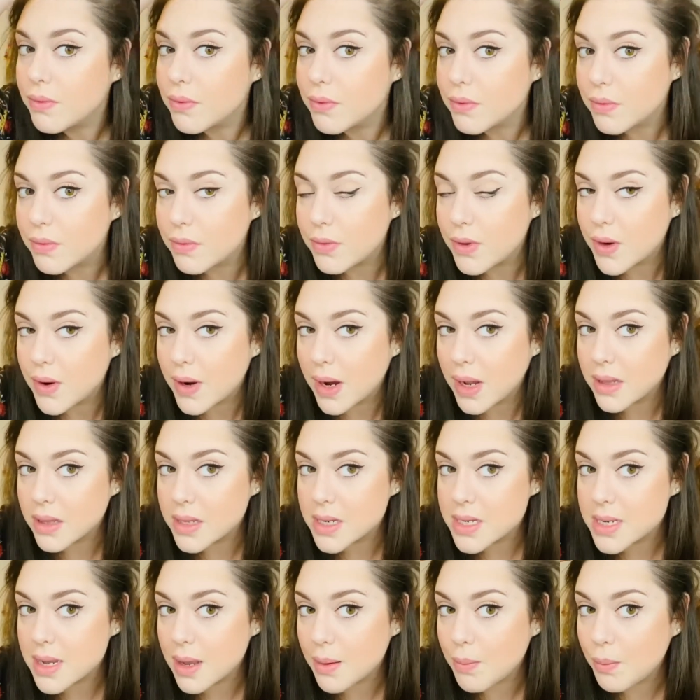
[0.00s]
and around the
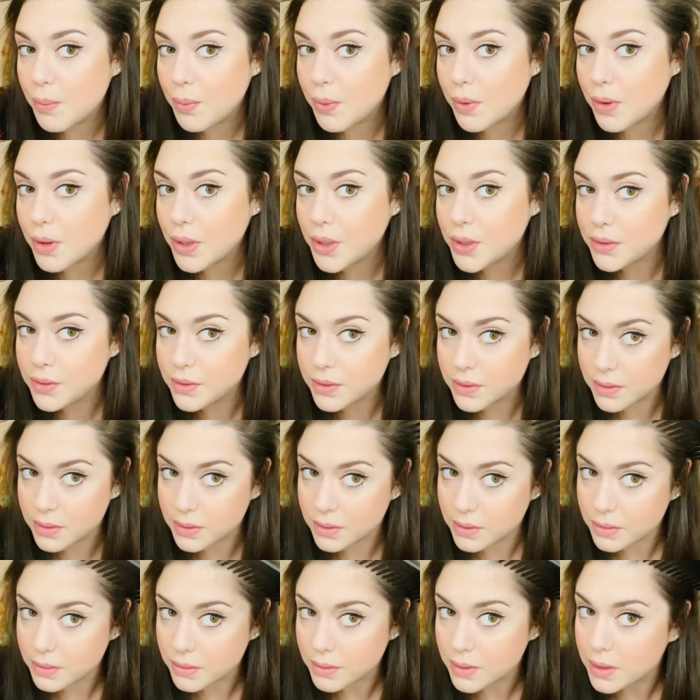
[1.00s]
temples,
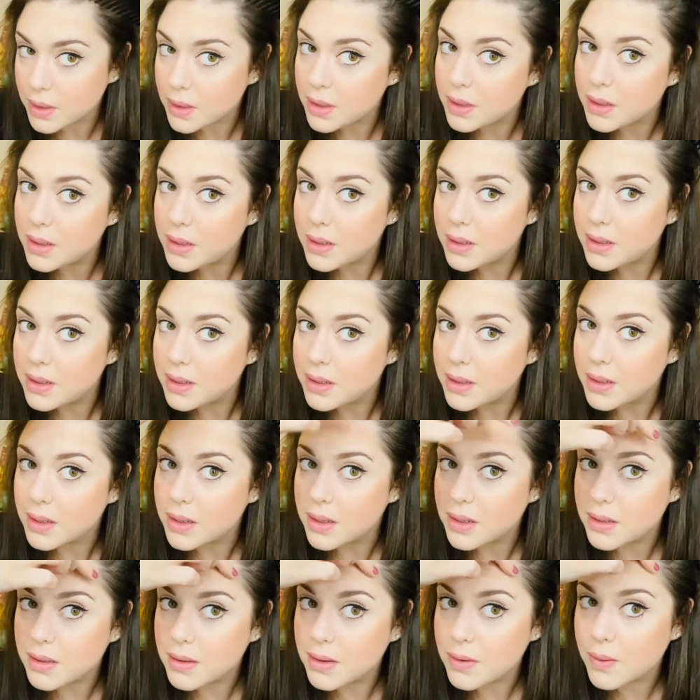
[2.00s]

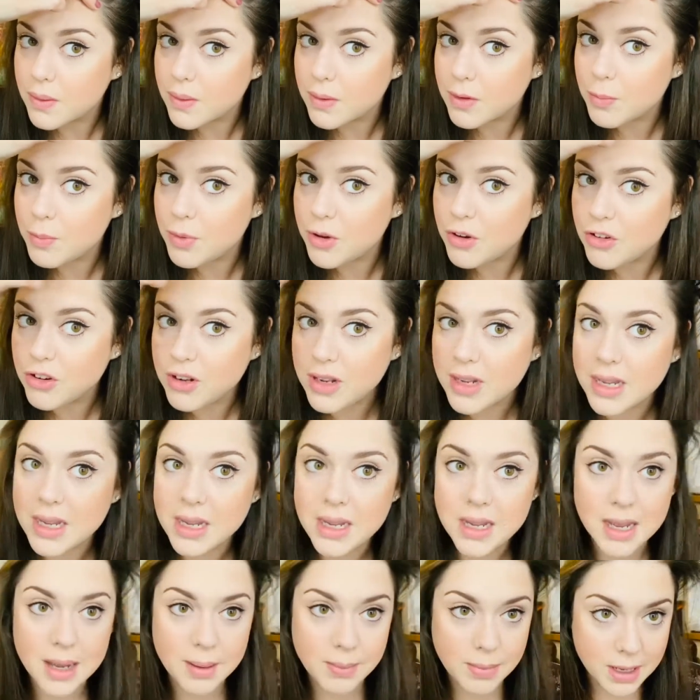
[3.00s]
especially
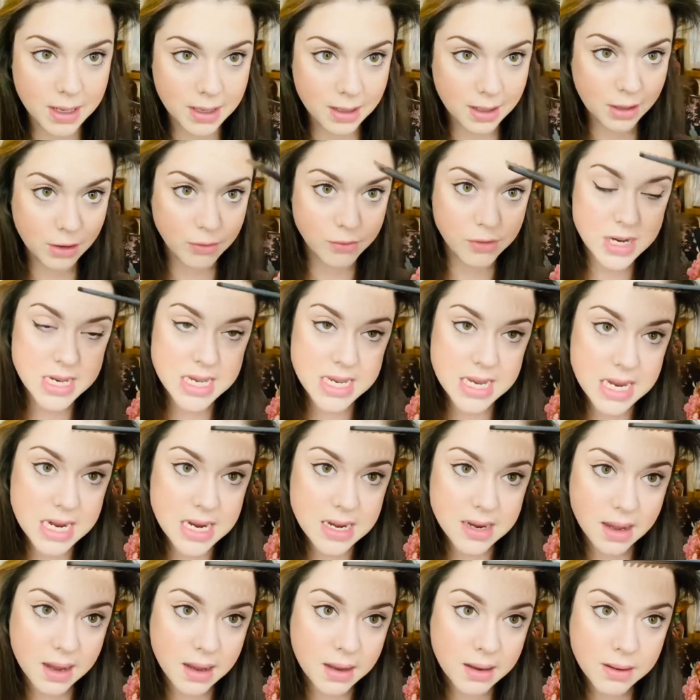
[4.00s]
here. I'm like a little
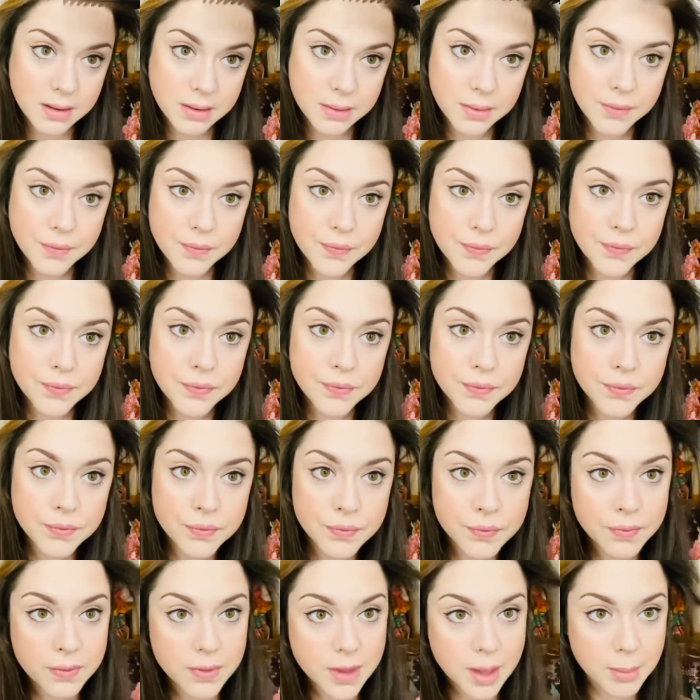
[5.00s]
receder.
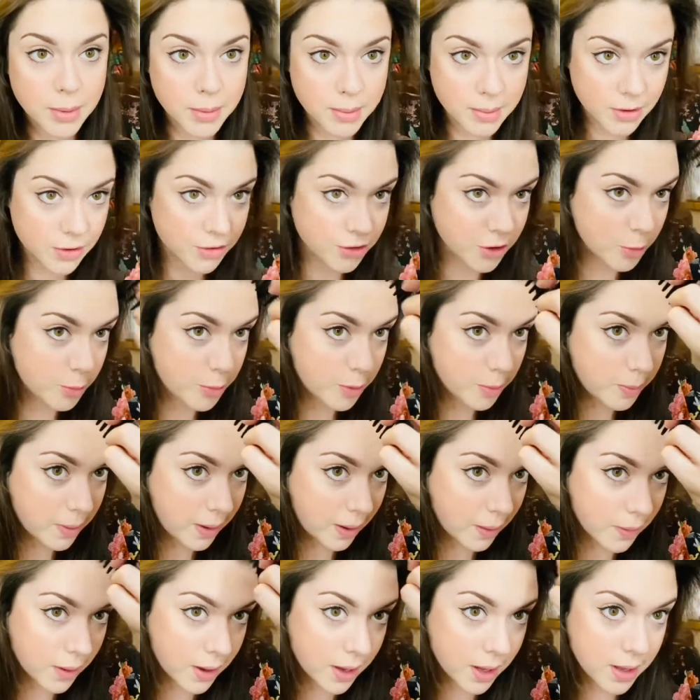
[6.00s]
That'd be my
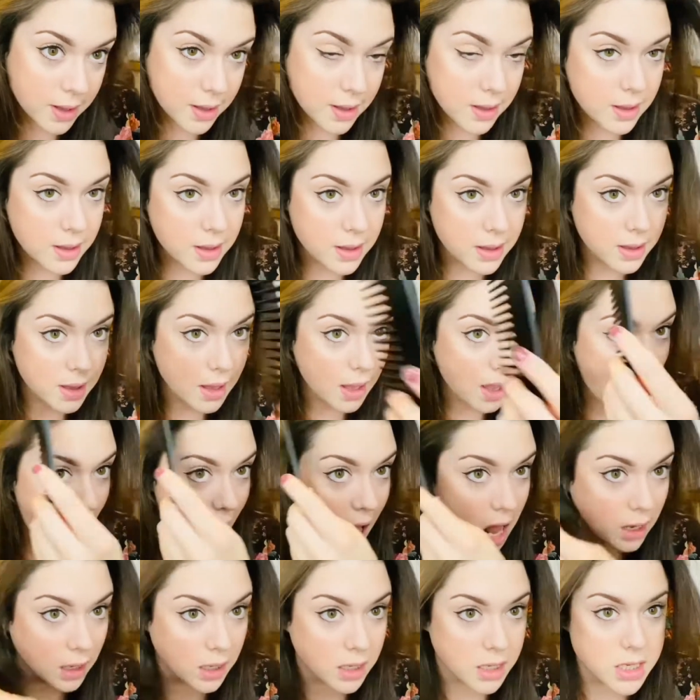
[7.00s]
superpower,
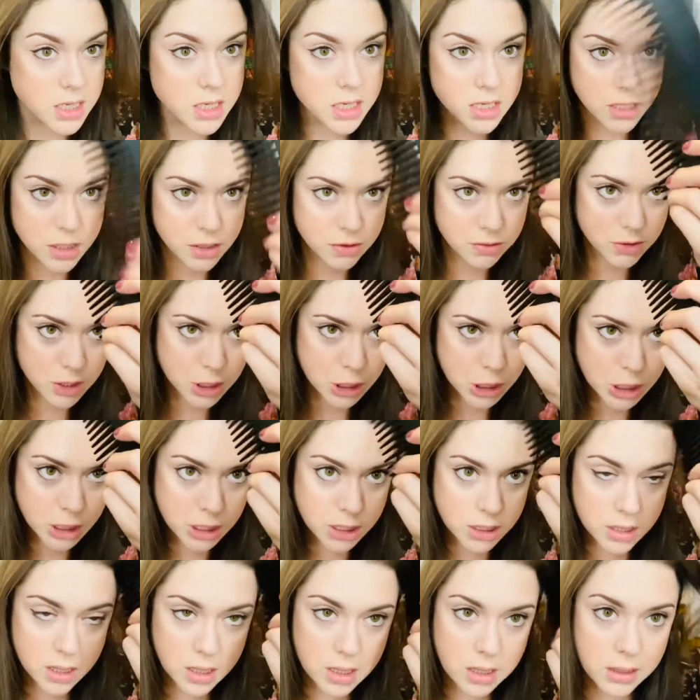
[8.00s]
Alice the
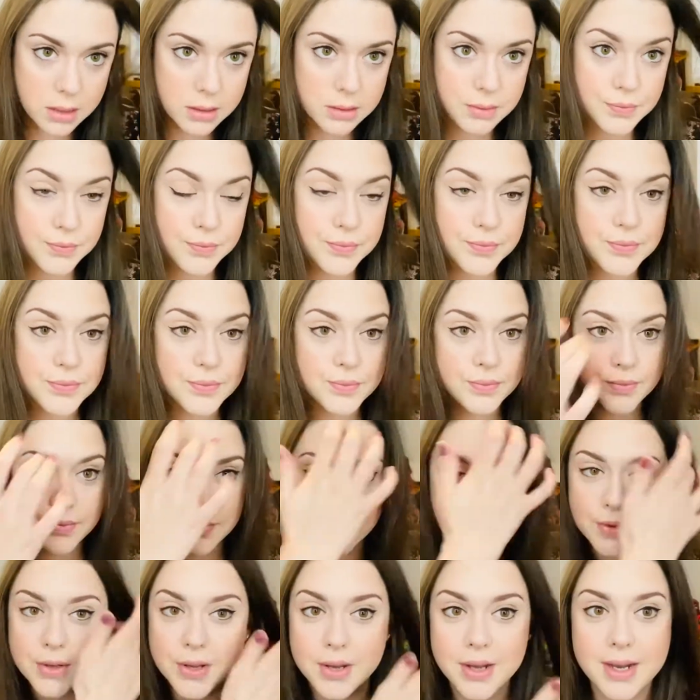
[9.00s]
receder.
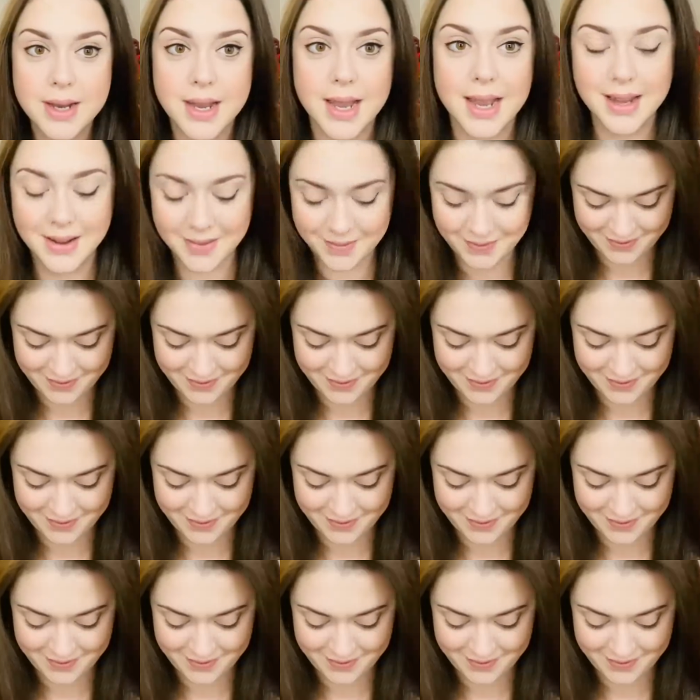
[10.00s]
Okay.